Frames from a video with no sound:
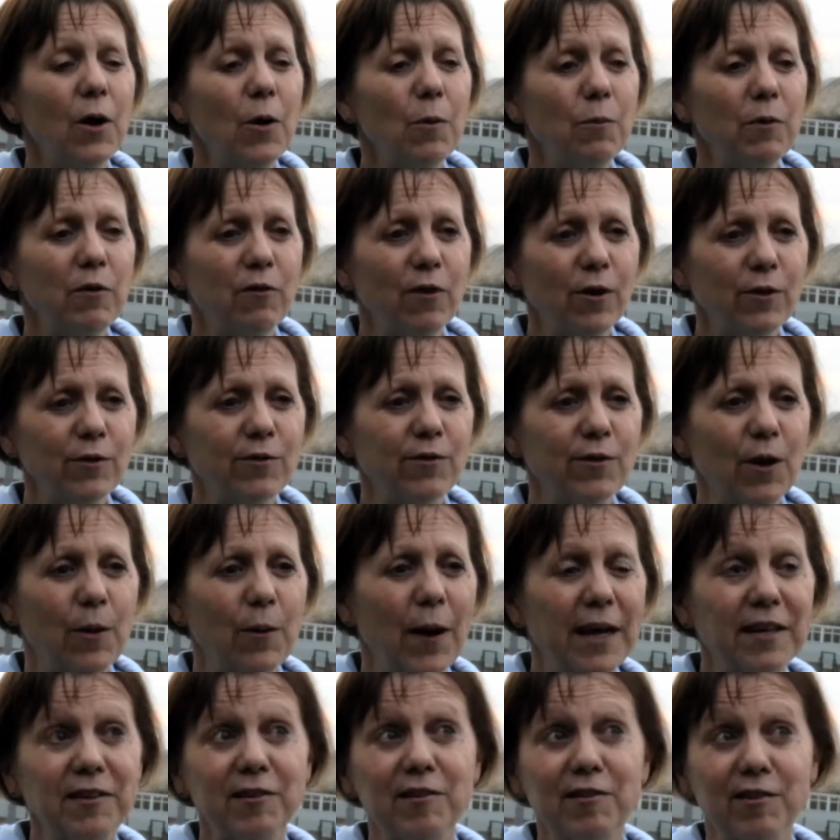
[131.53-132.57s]
We've also
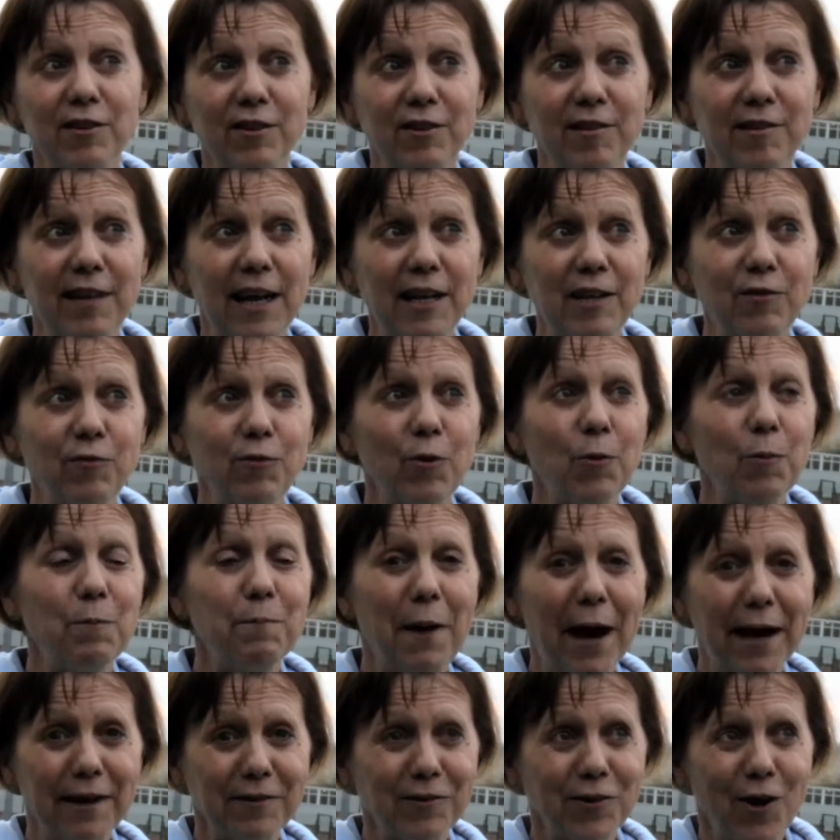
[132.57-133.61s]
had a successful
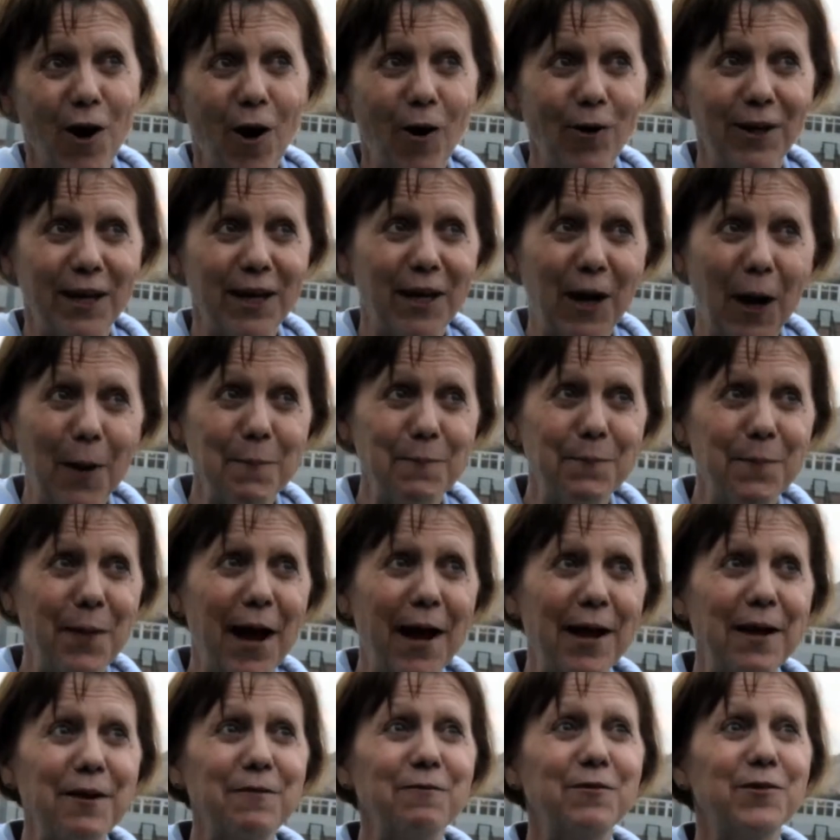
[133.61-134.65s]
back to hockey
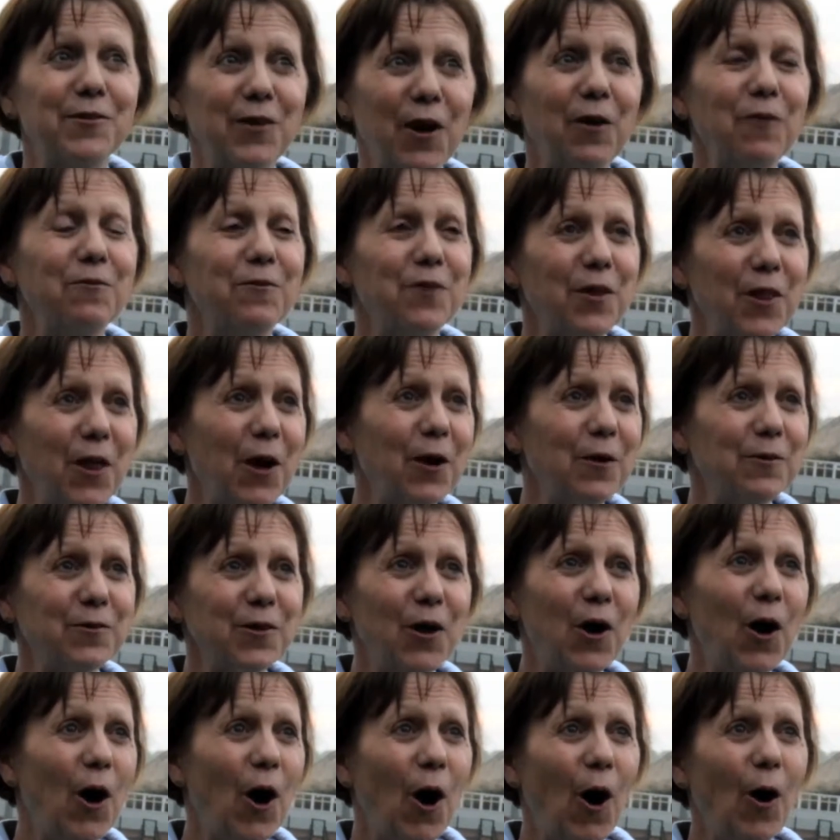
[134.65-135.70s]
campaign, so for those
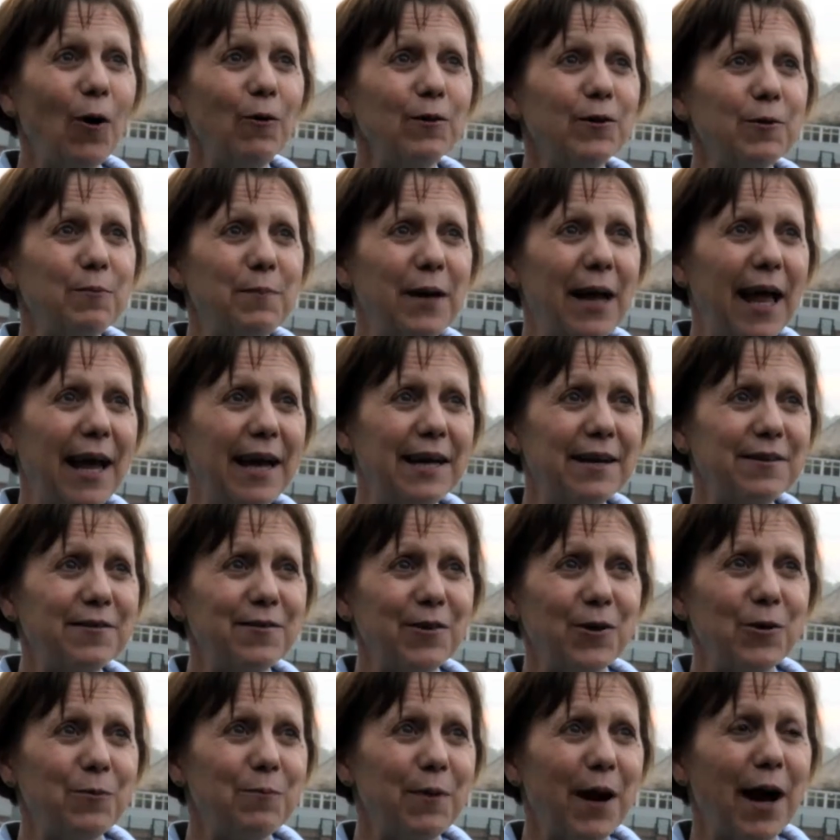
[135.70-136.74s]
older players
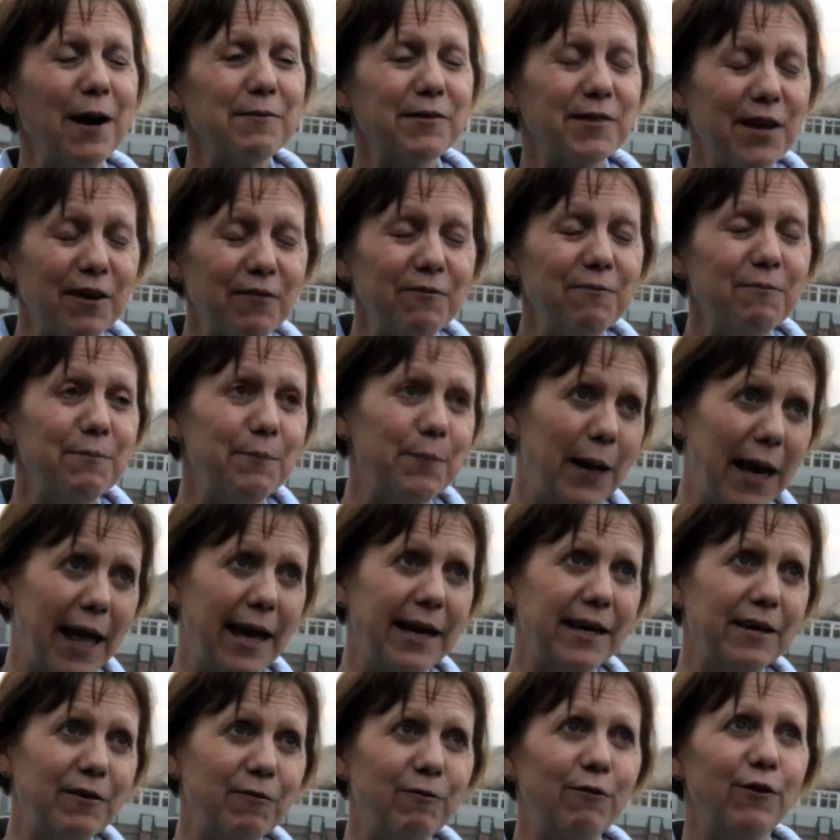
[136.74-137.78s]
who perhaps haven't
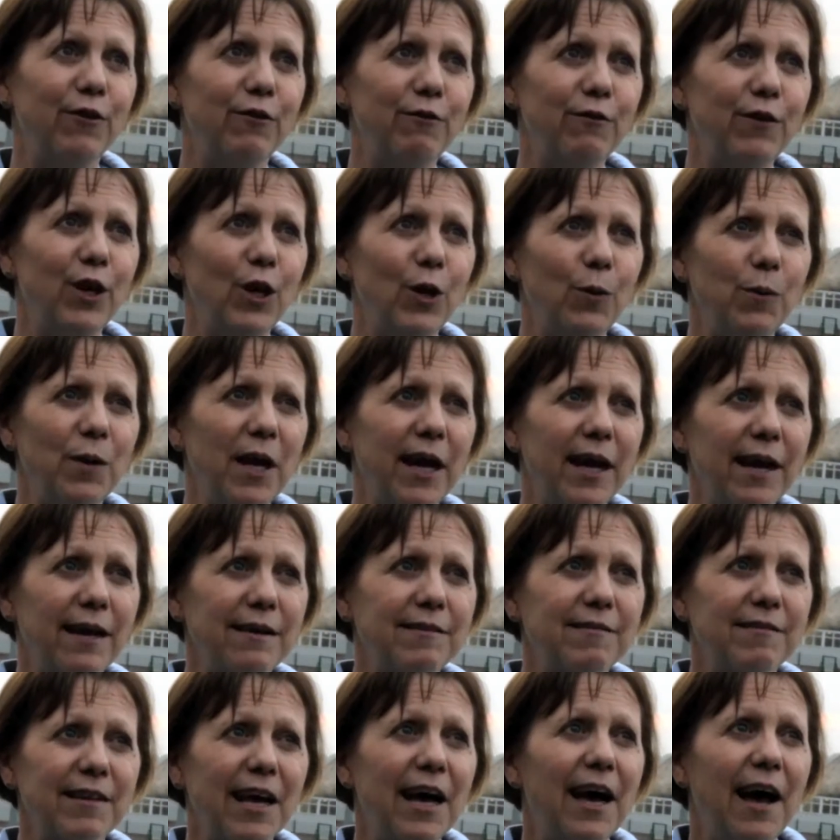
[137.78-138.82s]
played for a few
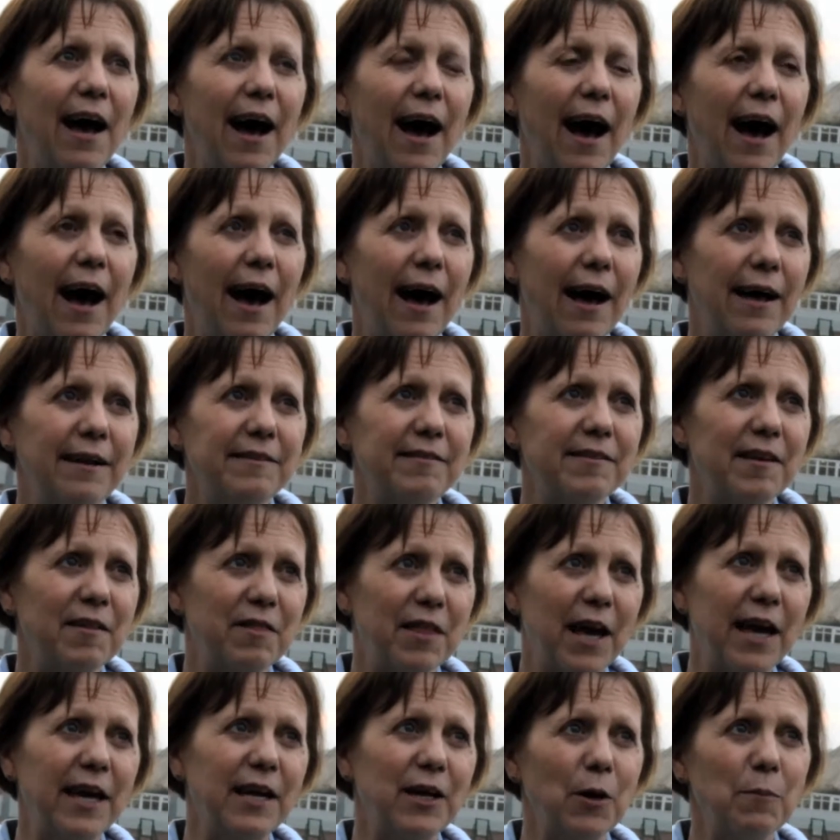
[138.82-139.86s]
years, and
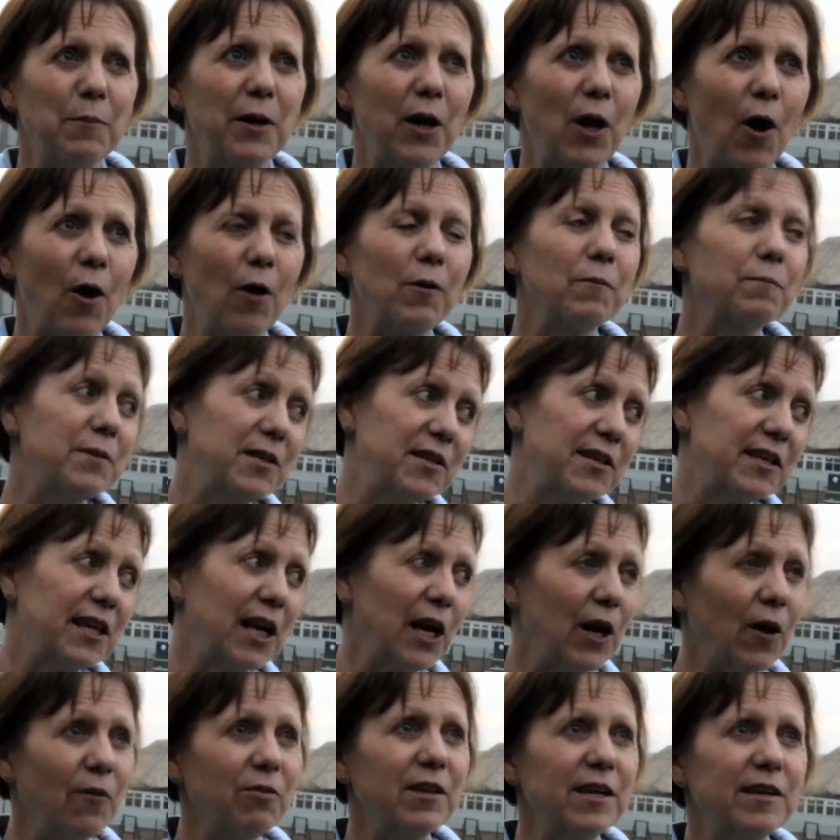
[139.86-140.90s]
they come along
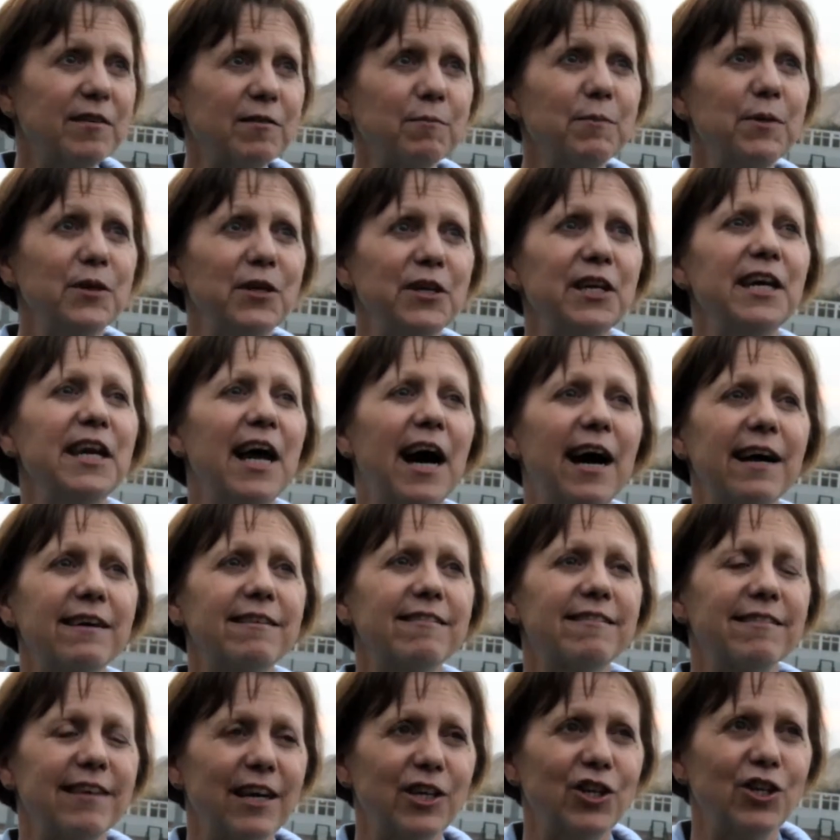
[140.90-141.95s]
particularly on these Monday night
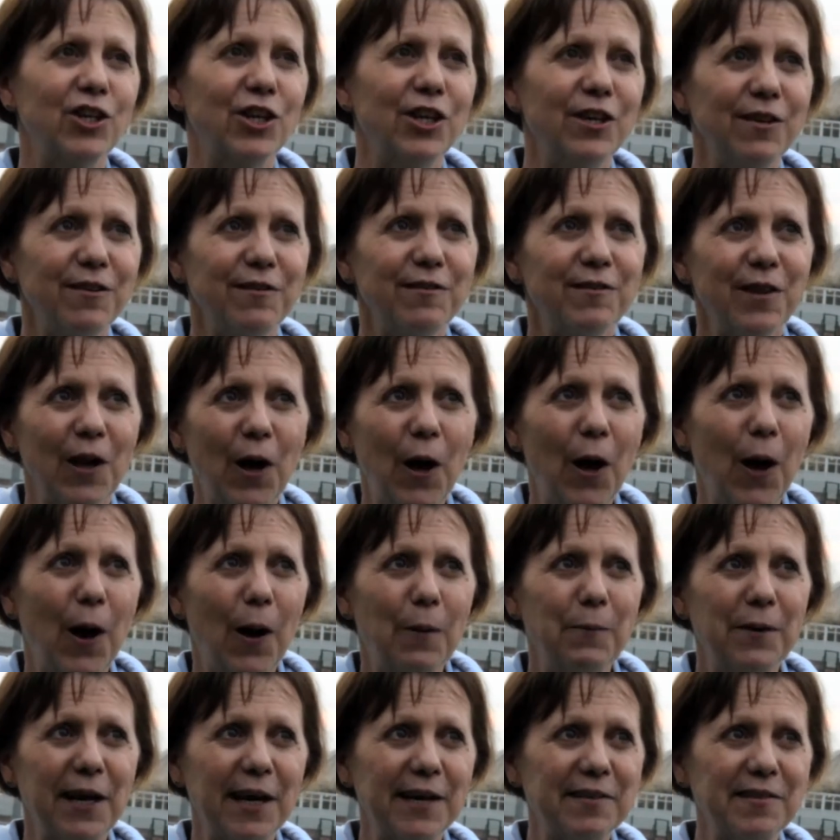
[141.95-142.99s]
sessions, and
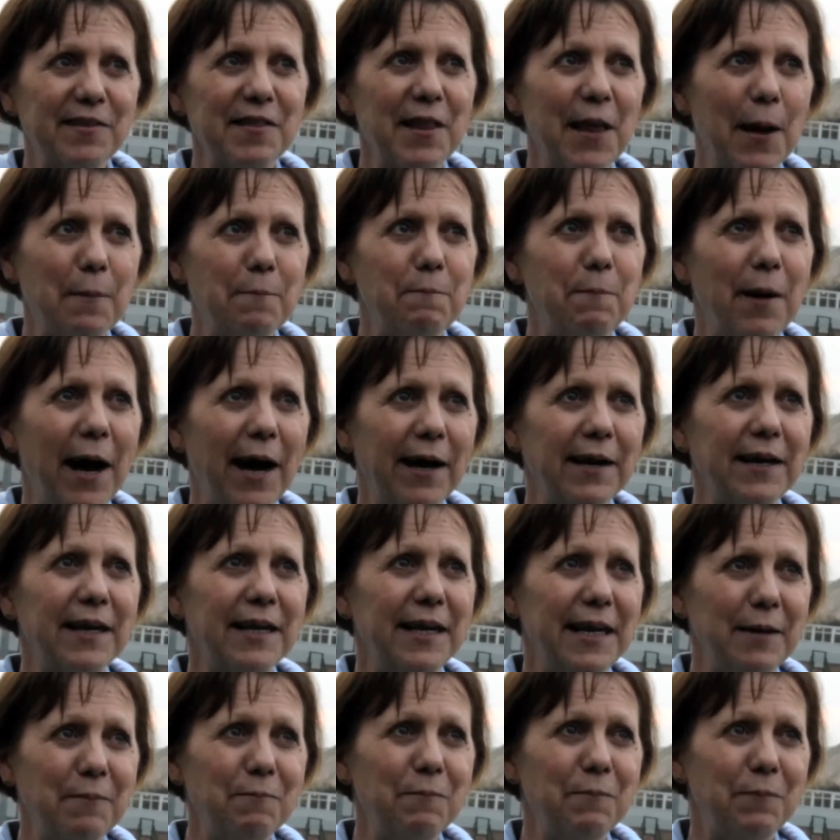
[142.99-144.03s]
we're getting them back
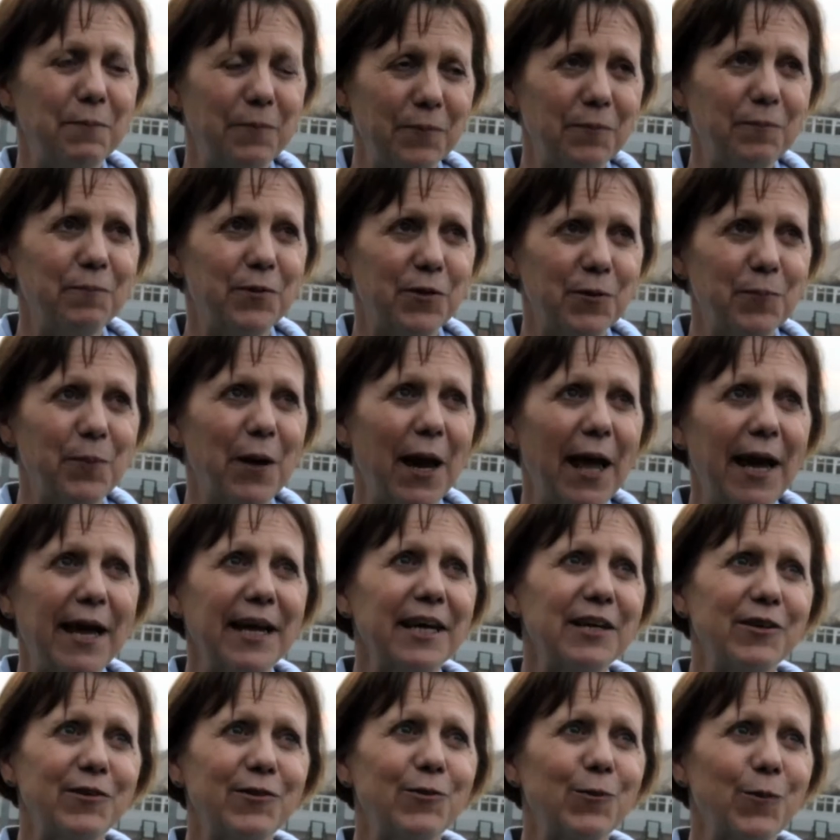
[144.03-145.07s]
and in to
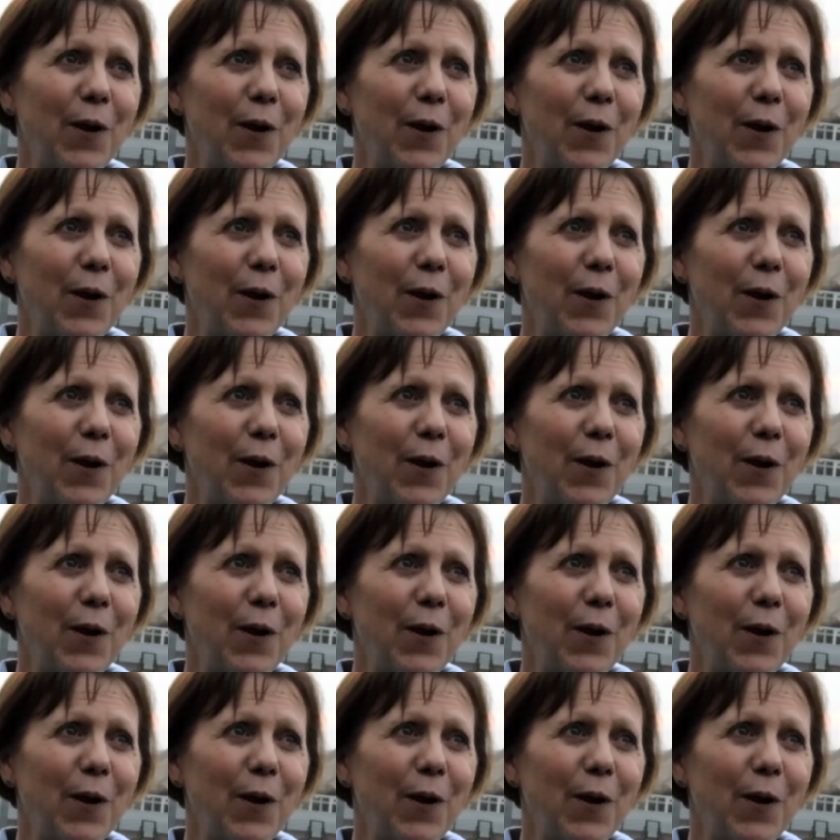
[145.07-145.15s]
playing as